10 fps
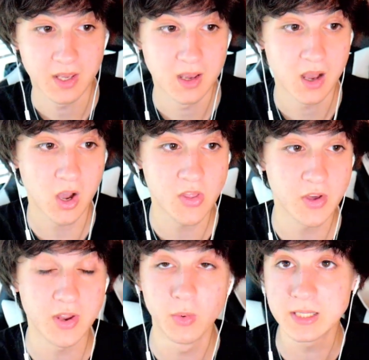Although
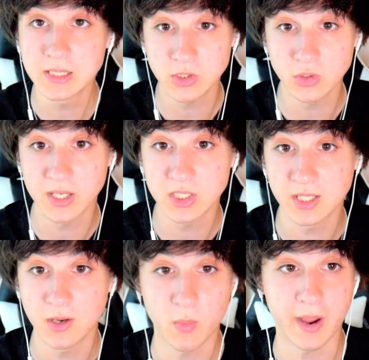there was a
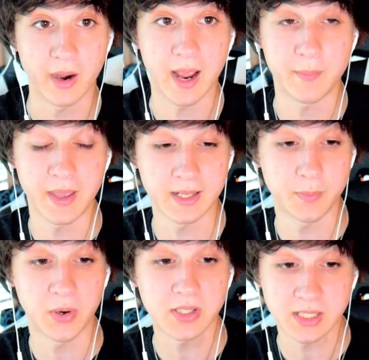situation where I banned a
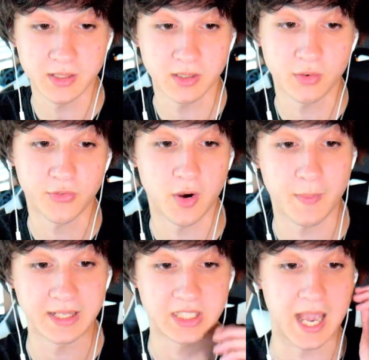person from
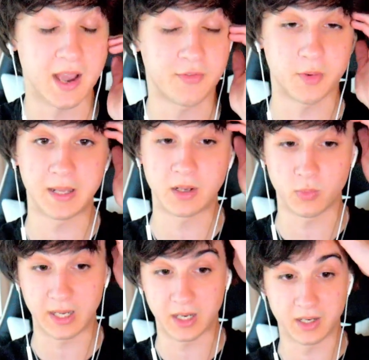my chat for being
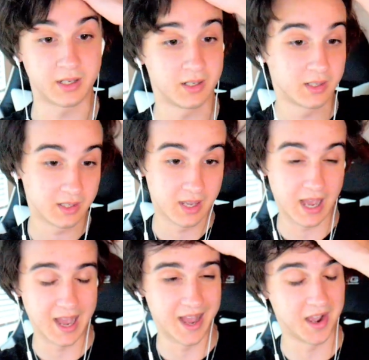weird,
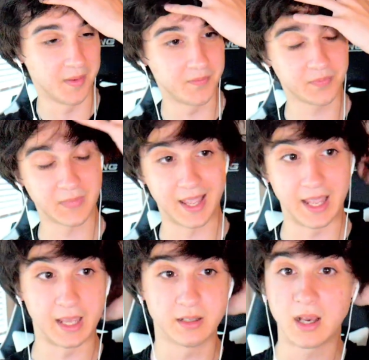
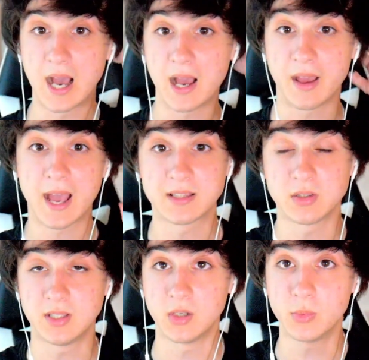and I had to
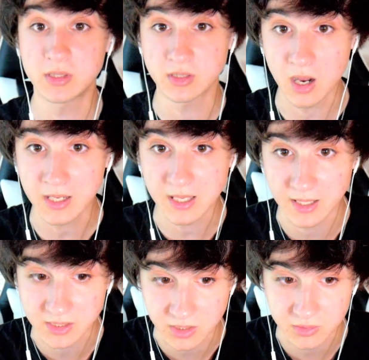deal with stalking
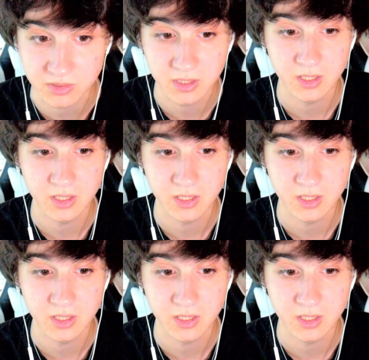issues.